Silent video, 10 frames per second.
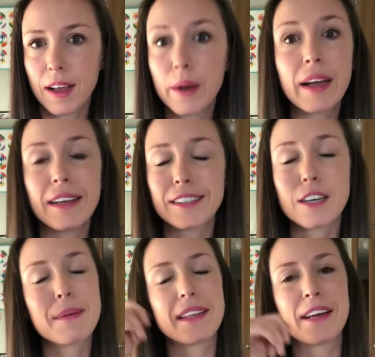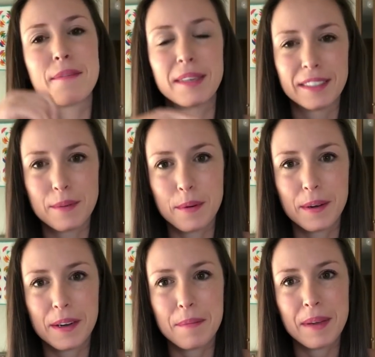Okay, sorry about that. My son
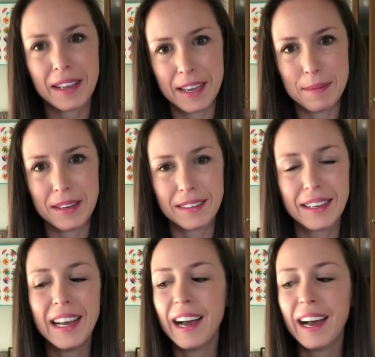woke up and came in.